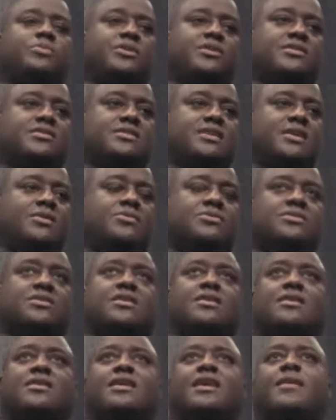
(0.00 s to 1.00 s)
Plus, that was
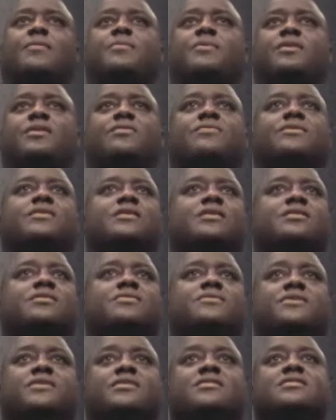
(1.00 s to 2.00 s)
capping off an
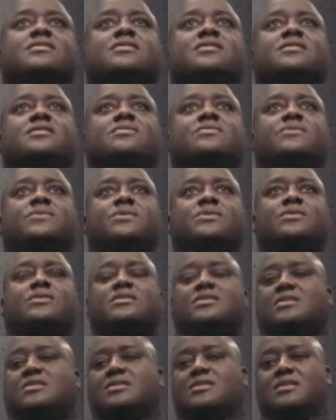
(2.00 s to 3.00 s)
undefeated season for
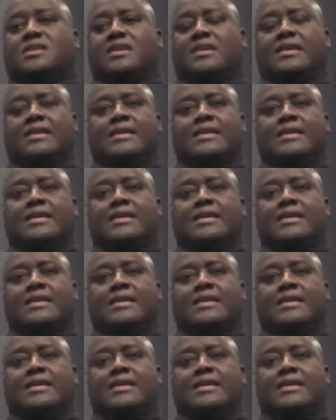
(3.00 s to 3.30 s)
us, and